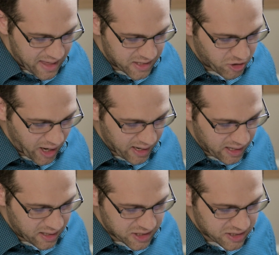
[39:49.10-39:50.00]
and the
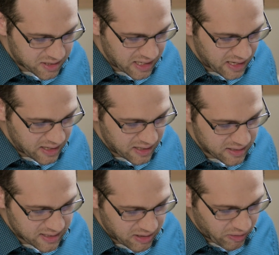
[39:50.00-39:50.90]
dragon
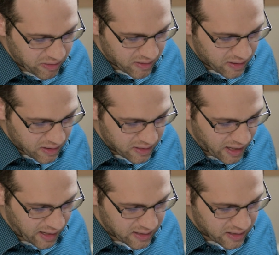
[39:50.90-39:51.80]
sees
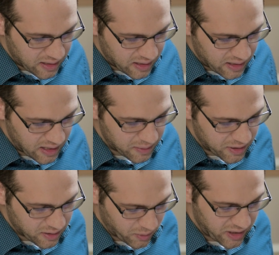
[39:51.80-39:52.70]
that
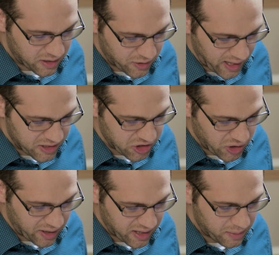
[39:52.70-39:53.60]
when the dragon
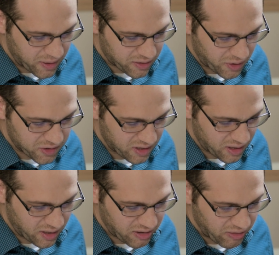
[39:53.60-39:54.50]
saw that he'd been thrown to
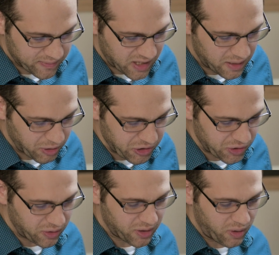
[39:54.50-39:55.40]
the earth, he
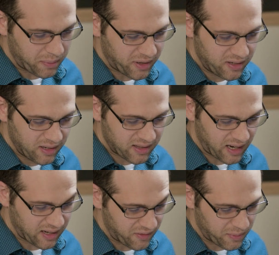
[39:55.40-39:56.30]
pursued the woman that
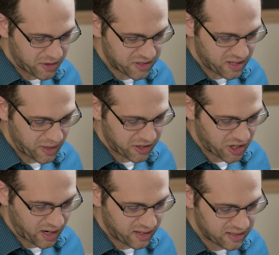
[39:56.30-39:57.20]
had given birth to the male
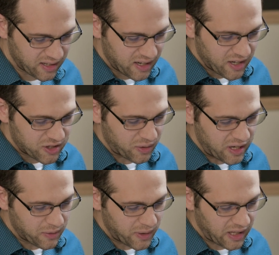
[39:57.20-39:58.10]
child. So
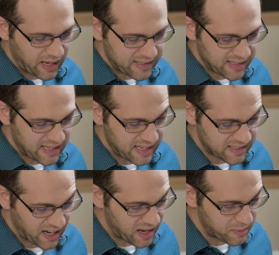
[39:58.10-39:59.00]
he realizes his
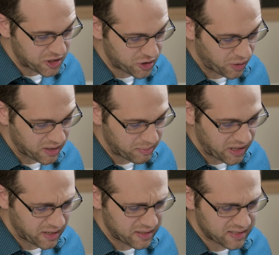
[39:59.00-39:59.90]
time is short
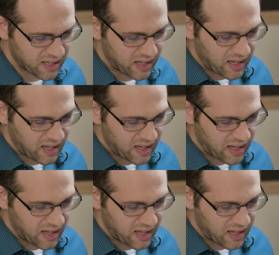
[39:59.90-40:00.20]
because